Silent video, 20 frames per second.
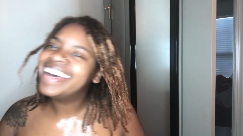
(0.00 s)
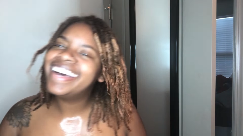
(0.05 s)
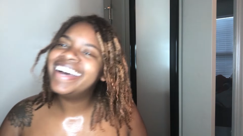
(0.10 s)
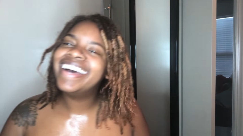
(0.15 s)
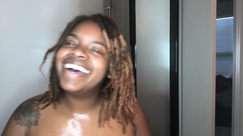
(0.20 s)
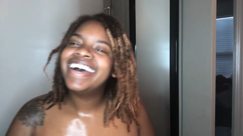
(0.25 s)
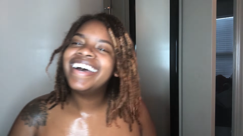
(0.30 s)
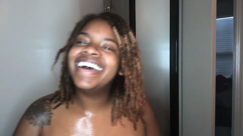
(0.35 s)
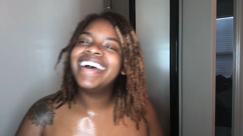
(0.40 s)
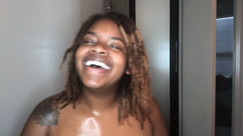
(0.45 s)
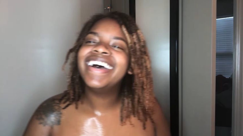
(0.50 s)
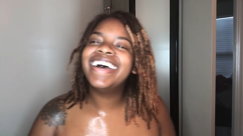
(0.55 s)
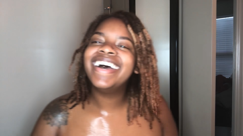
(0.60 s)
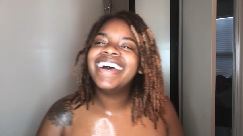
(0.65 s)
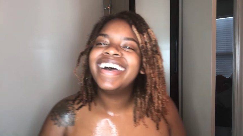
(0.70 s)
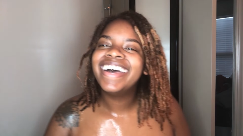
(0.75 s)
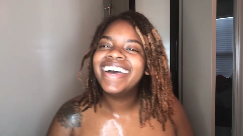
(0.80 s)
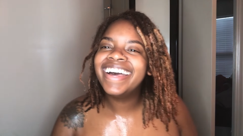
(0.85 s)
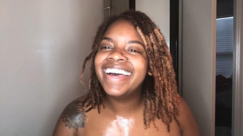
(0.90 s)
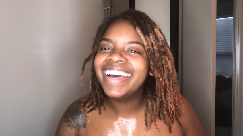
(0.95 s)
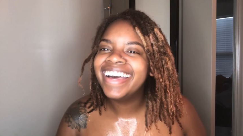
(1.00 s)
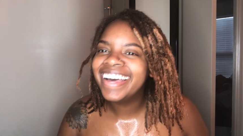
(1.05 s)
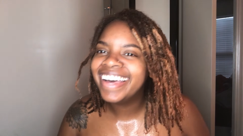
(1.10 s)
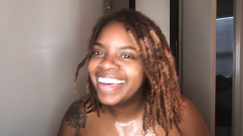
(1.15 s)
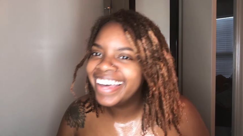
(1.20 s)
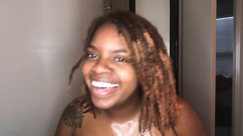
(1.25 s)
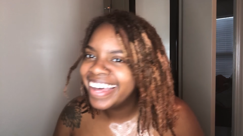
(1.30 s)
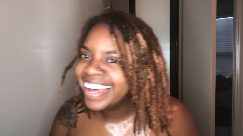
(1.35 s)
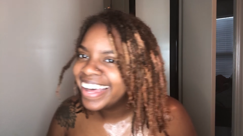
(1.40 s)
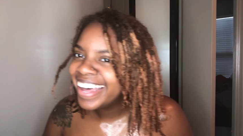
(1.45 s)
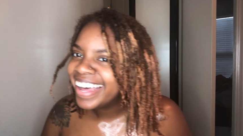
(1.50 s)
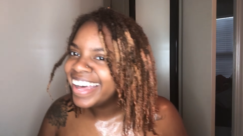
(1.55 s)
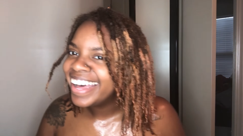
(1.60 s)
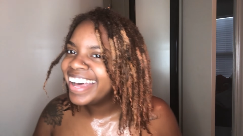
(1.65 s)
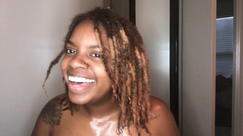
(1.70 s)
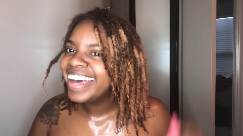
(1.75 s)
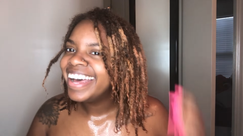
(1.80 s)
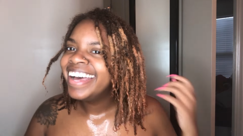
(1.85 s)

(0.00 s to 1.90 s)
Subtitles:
Nobody speaks.